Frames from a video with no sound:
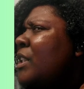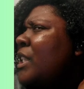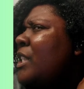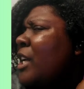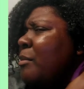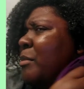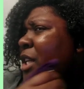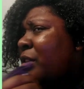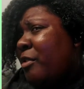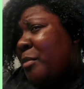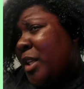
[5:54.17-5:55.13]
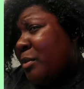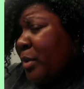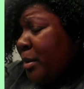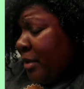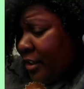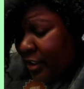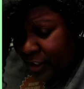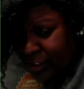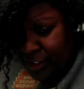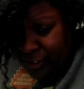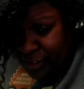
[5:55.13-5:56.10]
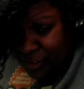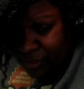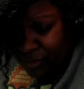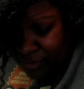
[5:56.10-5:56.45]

It take a minute for me to wet my hair because,